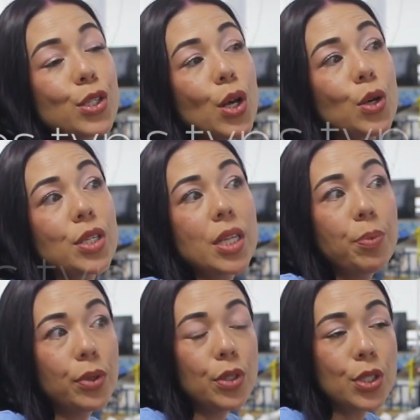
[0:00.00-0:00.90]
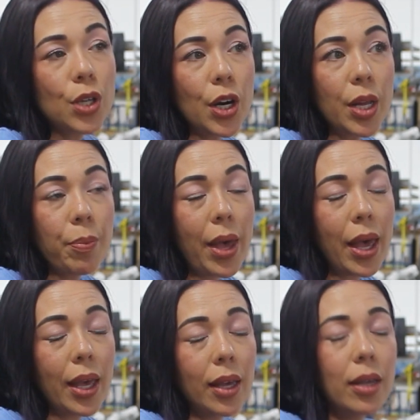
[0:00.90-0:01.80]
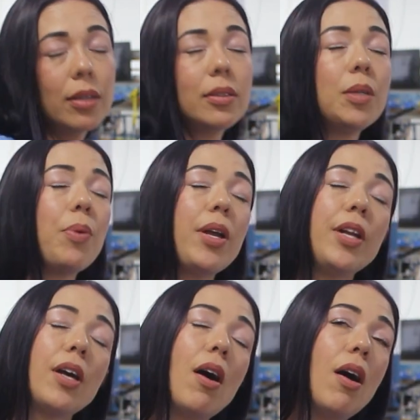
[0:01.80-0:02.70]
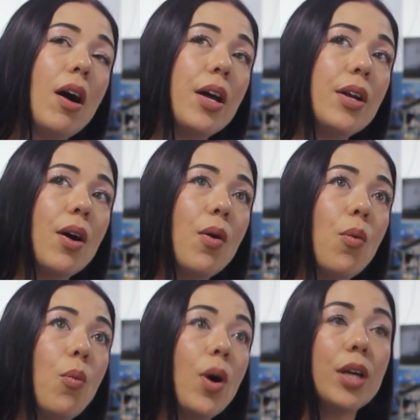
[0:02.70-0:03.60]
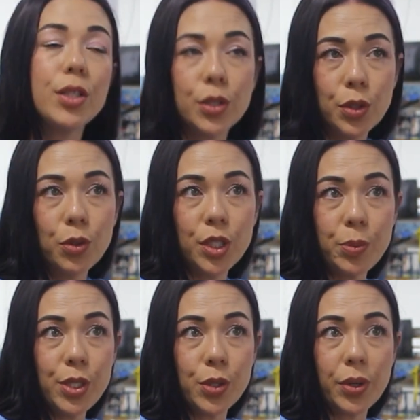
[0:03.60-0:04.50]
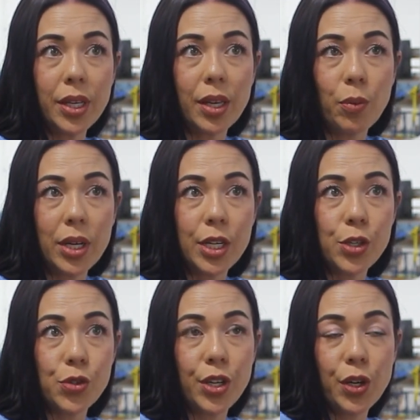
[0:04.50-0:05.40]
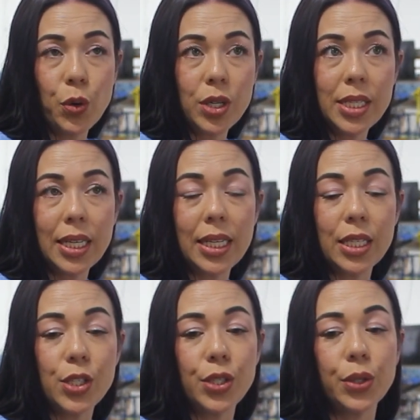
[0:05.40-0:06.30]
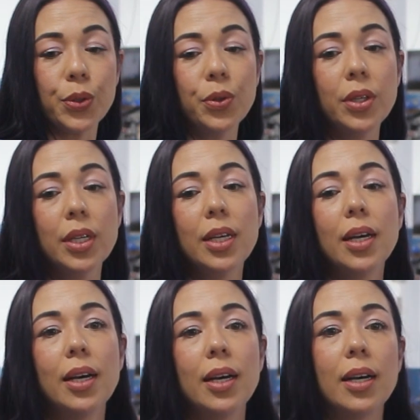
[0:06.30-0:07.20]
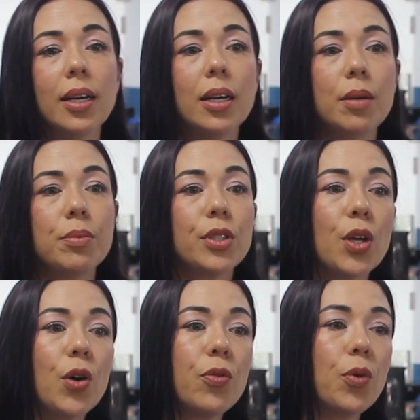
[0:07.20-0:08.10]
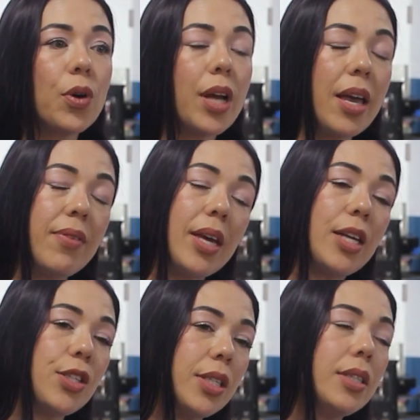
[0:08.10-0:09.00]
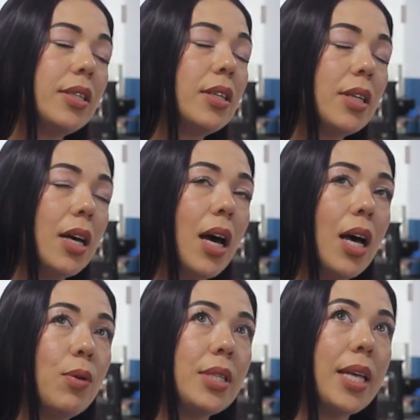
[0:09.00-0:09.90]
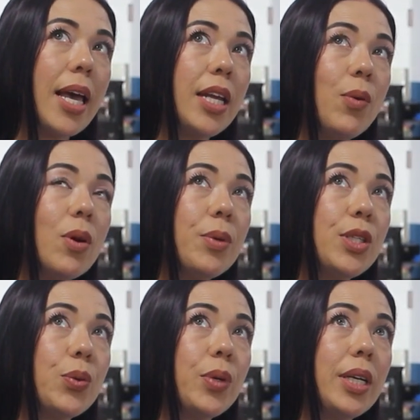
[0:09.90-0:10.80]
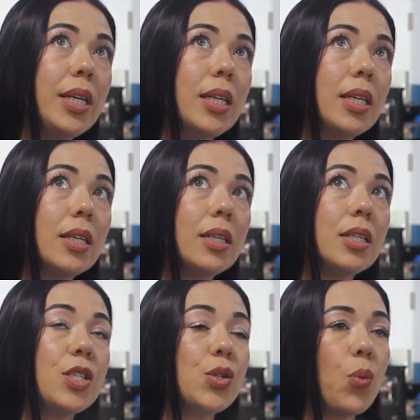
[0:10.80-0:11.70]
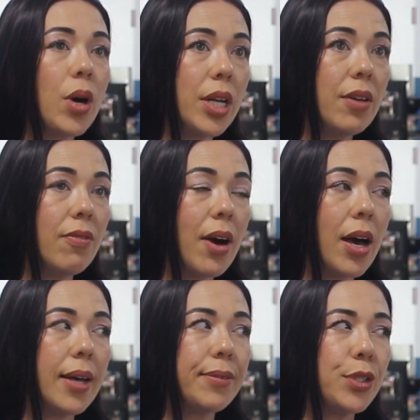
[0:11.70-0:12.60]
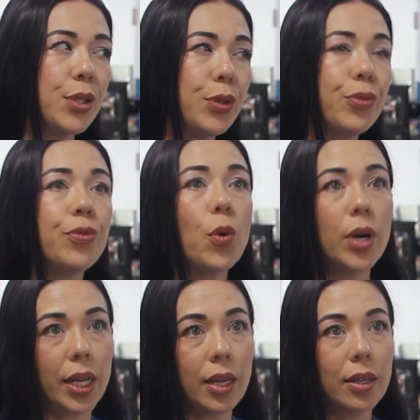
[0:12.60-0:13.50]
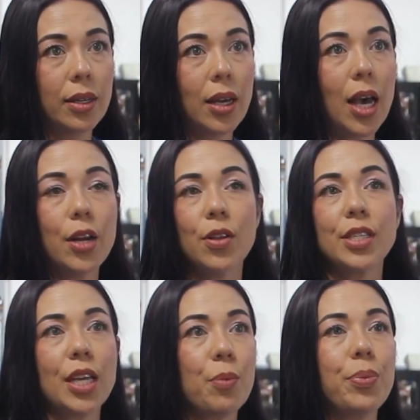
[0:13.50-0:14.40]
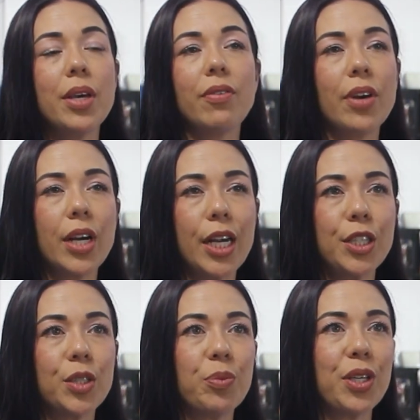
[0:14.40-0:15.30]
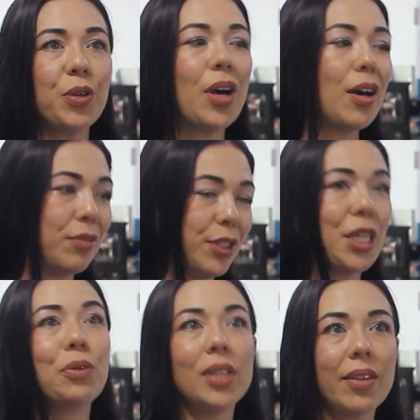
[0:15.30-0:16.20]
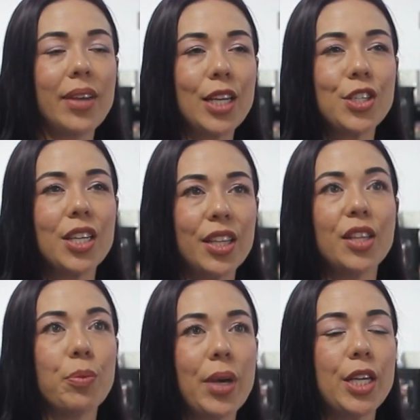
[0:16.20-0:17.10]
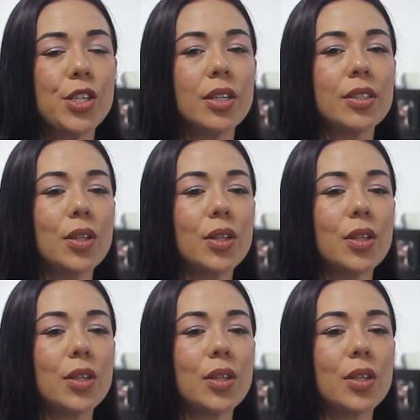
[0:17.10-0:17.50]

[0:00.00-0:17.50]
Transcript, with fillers: So typical starting pay, depending on what you're going to be doing and what industry you're going to get into. Um, so for aviation, I would say anywhere between 25 to 40. I know it's like a big variation, but you have general aviation and then the major.